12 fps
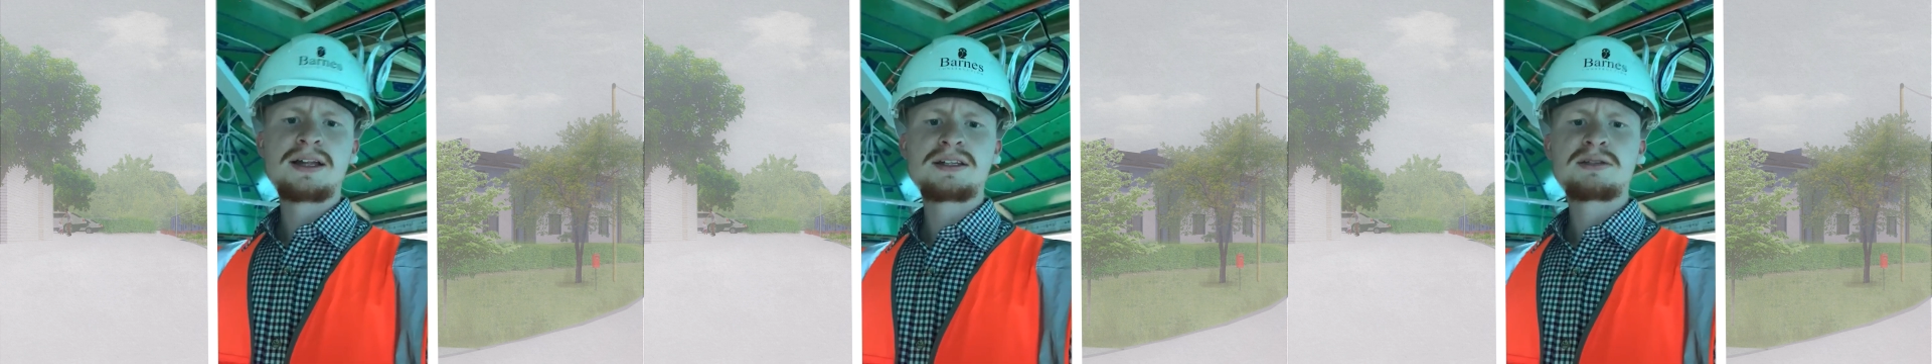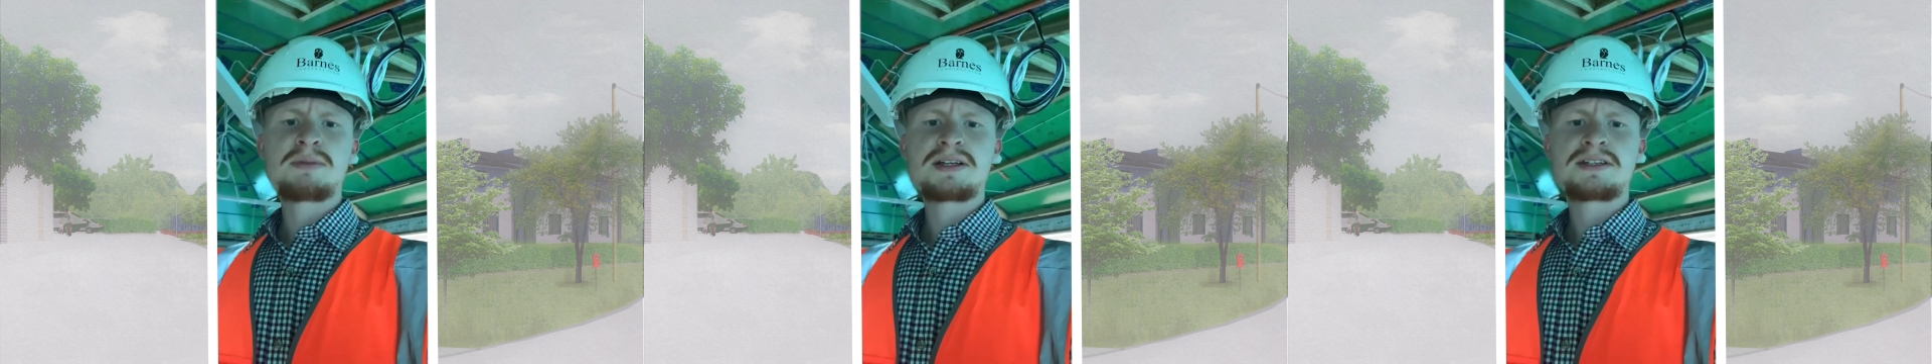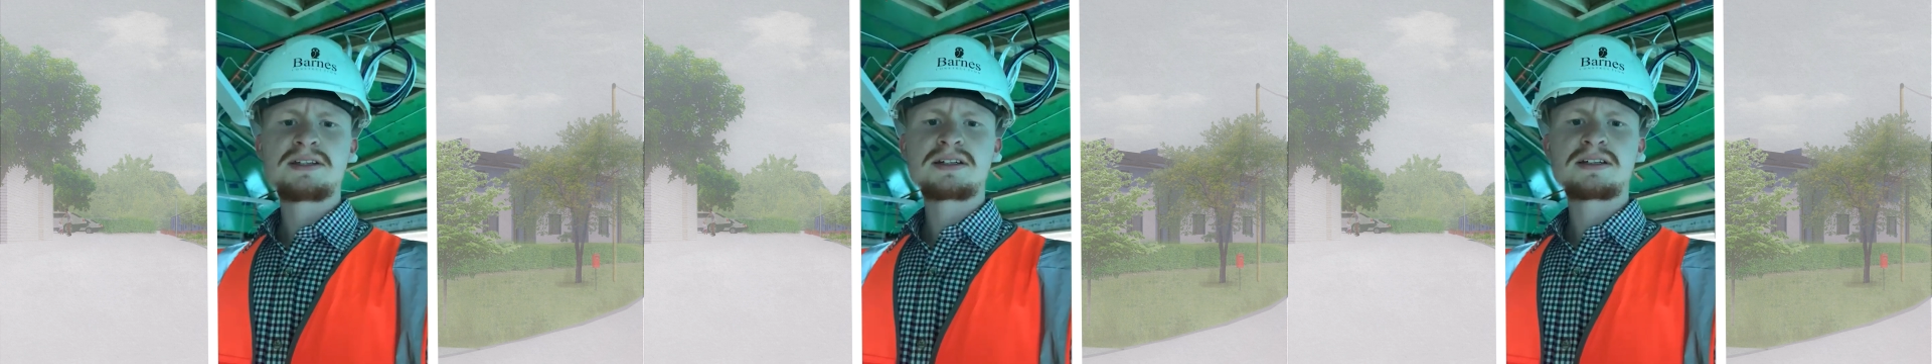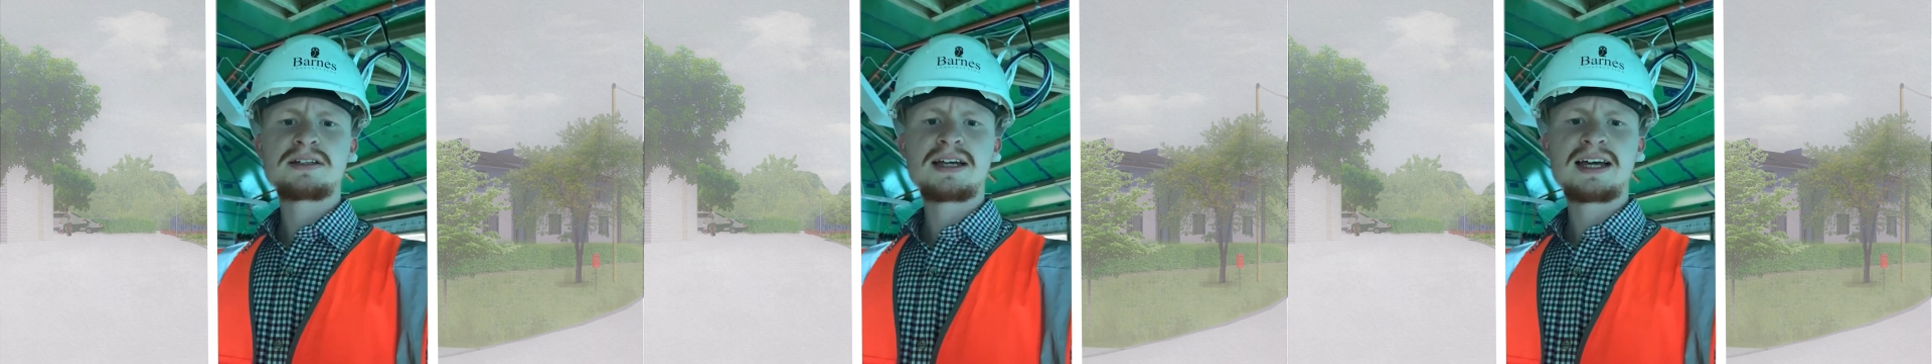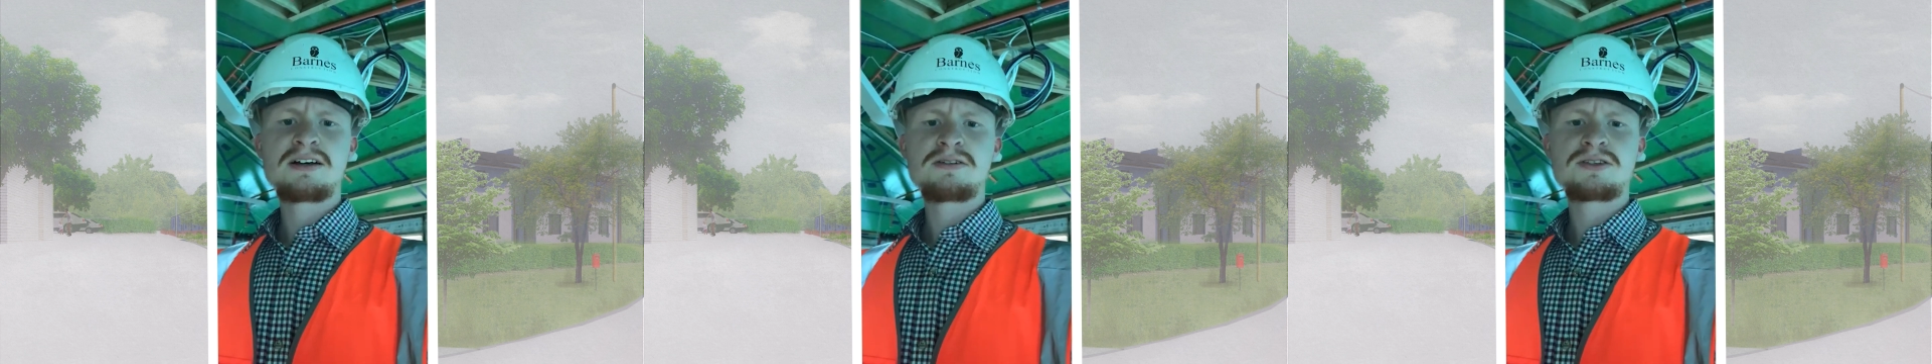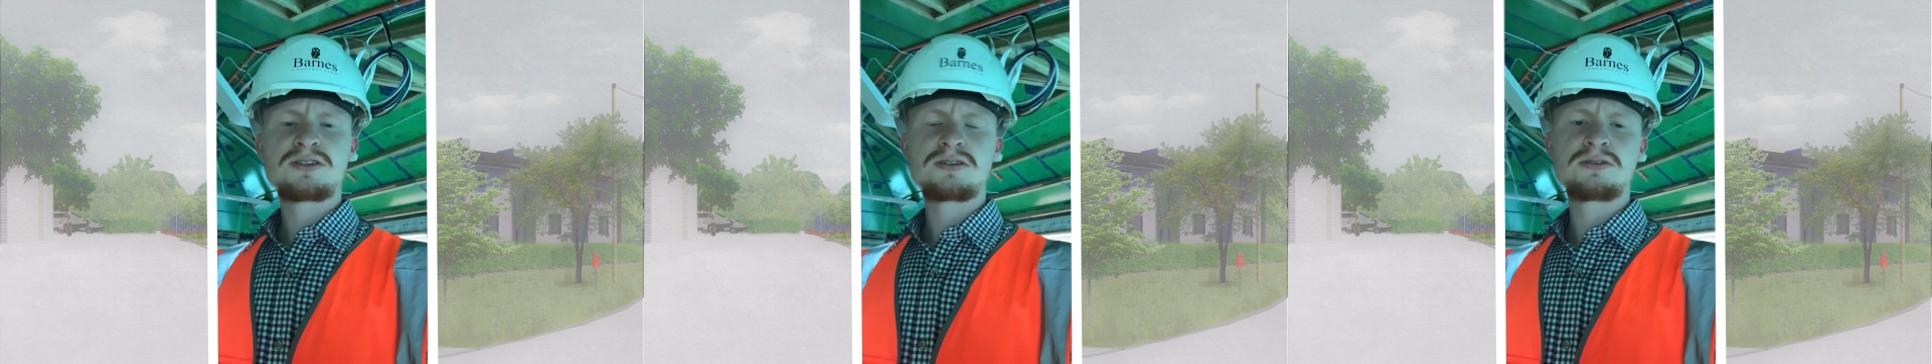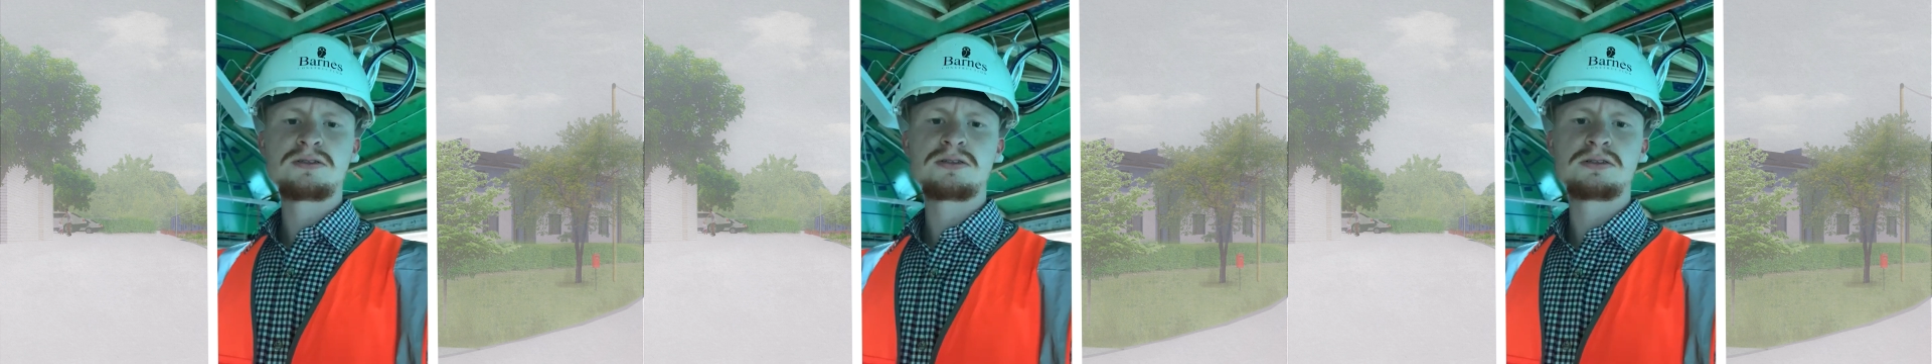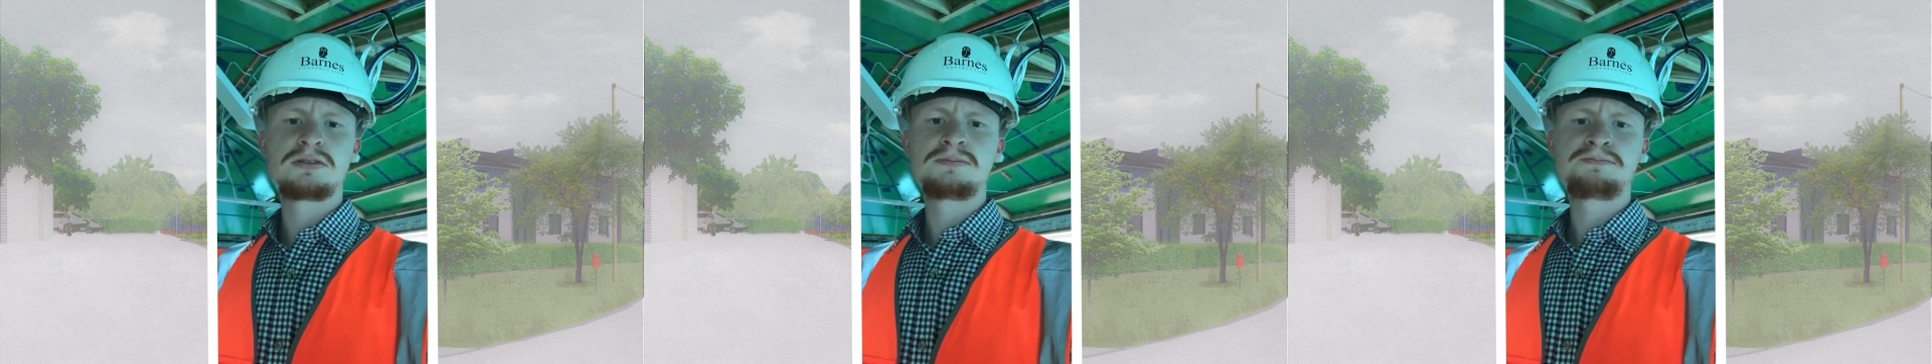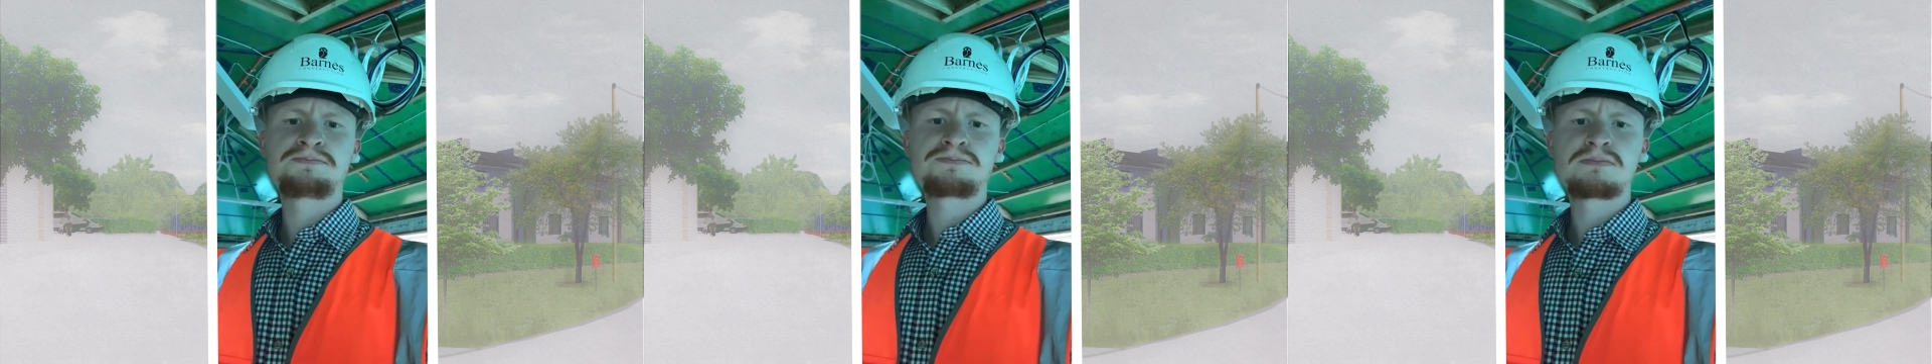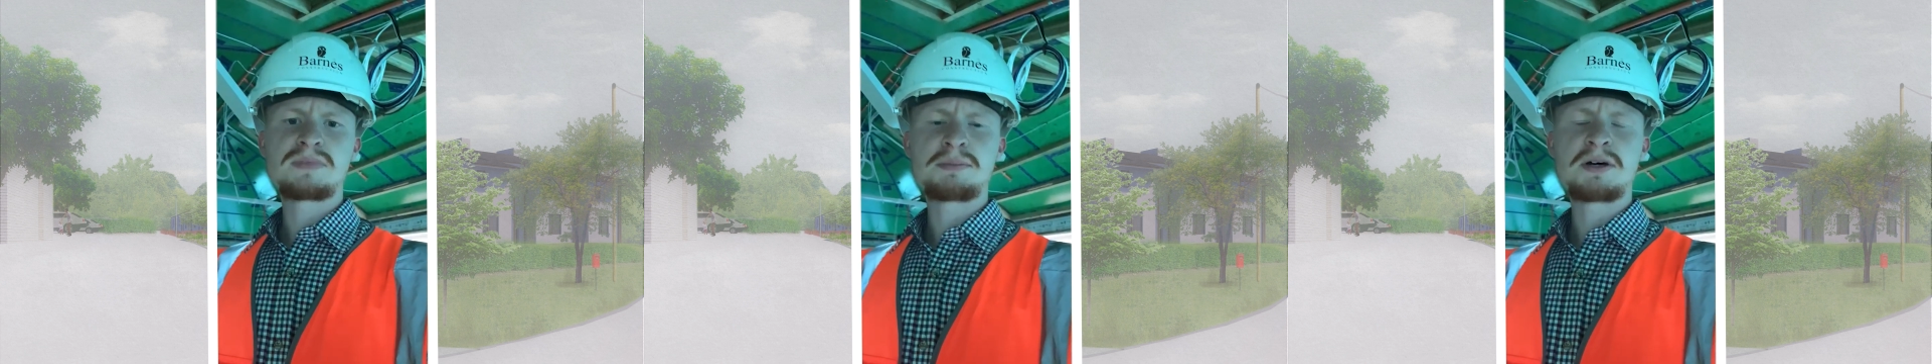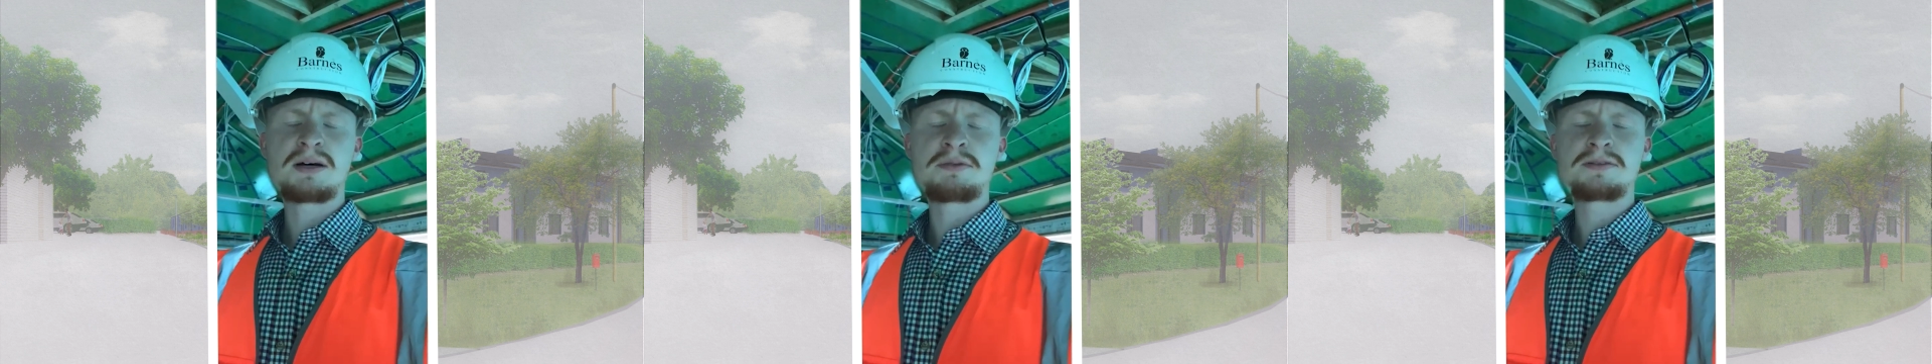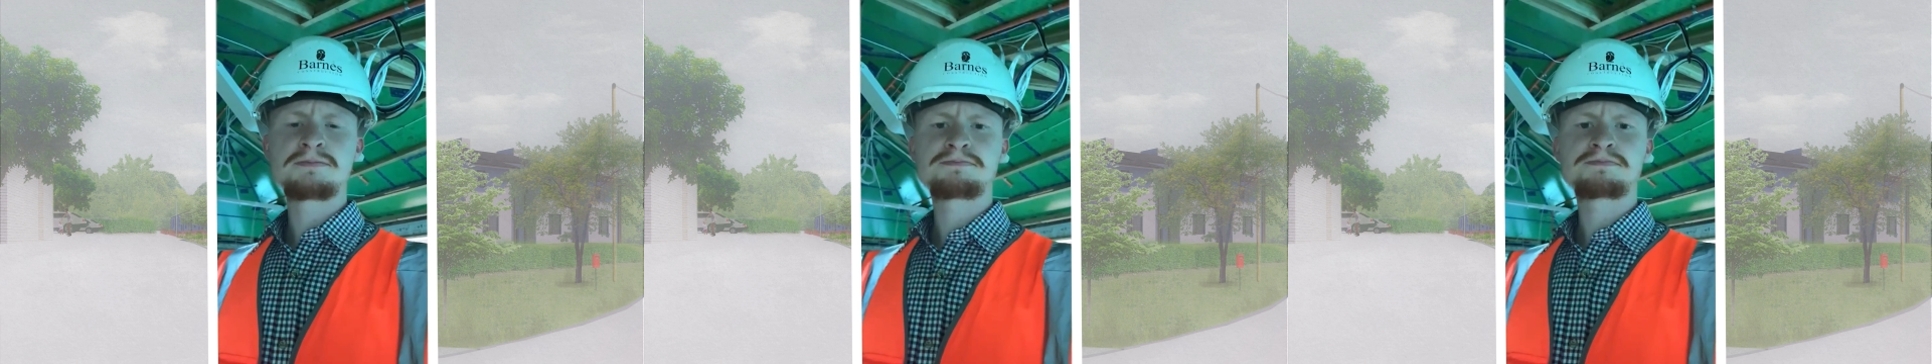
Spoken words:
domestic house or apartment